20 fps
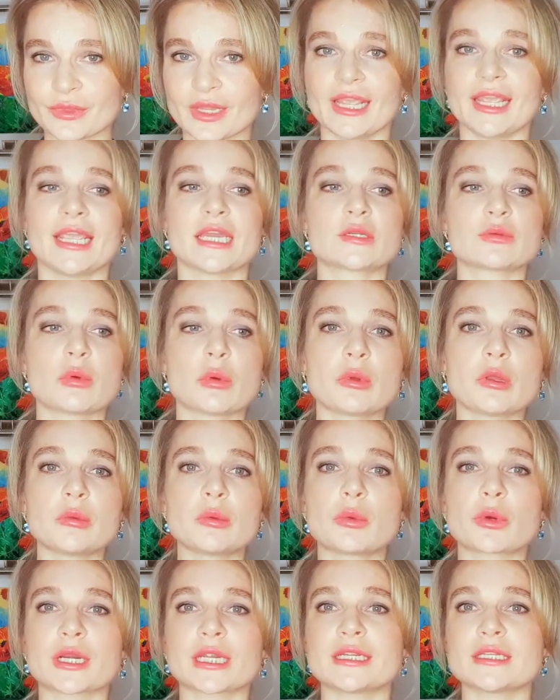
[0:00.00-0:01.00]
and we will be
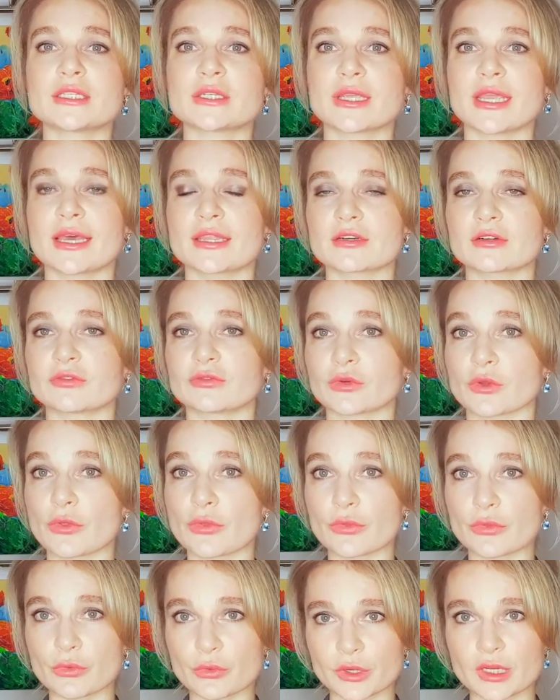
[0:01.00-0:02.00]
working together for
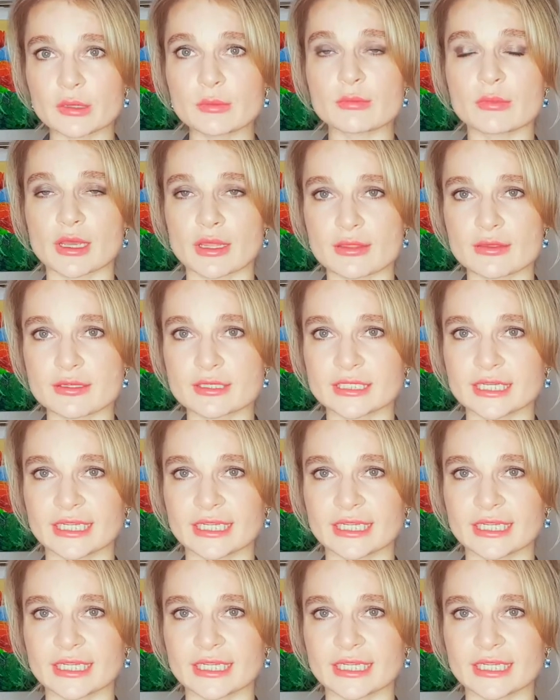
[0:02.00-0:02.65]
3 months